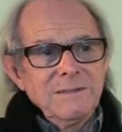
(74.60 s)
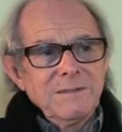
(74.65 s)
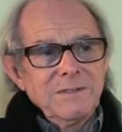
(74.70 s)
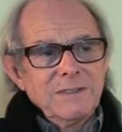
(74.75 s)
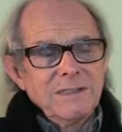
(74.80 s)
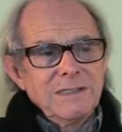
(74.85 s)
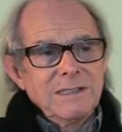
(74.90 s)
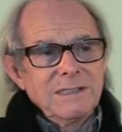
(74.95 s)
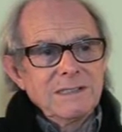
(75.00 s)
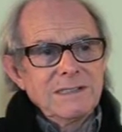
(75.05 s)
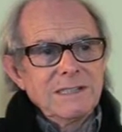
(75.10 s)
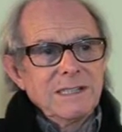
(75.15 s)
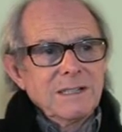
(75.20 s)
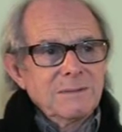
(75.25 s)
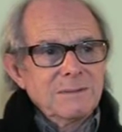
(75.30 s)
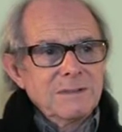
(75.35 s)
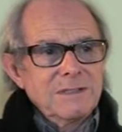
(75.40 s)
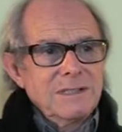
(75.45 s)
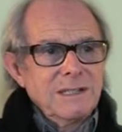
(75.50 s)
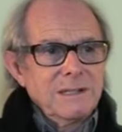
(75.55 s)
for
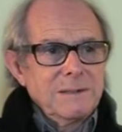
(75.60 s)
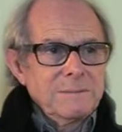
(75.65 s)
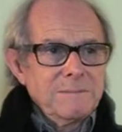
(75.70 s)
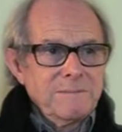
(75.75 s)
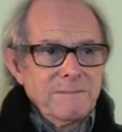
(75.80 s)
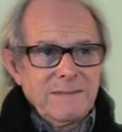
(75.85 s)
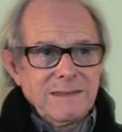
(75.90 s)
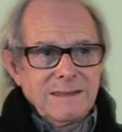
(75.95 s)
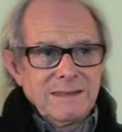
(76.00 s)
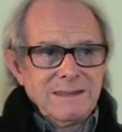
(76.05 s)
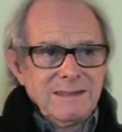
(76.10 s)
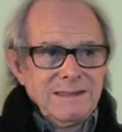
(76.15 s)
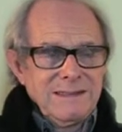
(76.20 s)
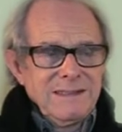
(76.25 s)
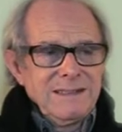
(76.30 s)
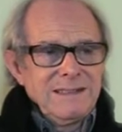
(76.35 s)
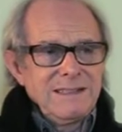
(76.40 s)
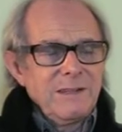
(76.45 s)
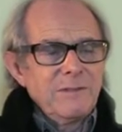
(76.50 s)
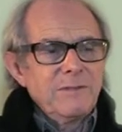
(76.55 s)
distinguishing
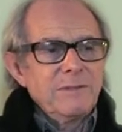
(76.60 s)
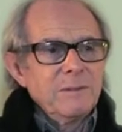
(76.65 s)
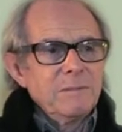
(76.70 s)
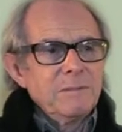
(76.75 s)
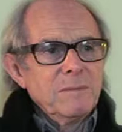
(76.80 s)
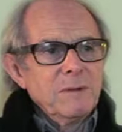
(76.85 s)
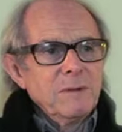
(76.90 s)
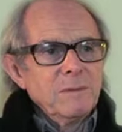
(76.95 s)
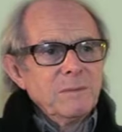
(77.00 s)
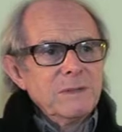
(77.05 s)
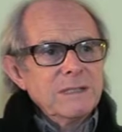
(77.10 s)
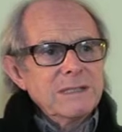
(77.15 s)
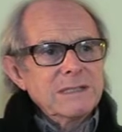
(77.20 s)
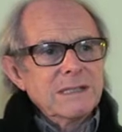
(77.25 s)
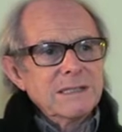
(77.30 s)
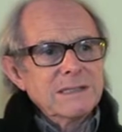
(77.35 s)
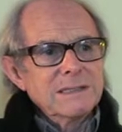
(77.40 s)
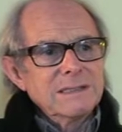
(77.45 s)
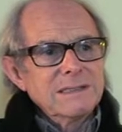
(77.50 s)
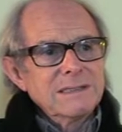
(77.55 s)
different malt
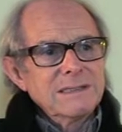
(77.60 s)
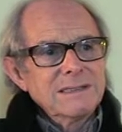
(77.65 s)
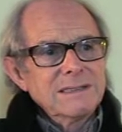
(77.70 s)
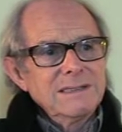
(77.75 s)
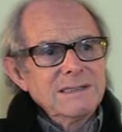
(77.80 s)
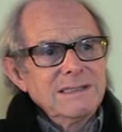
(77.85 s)
whiskies,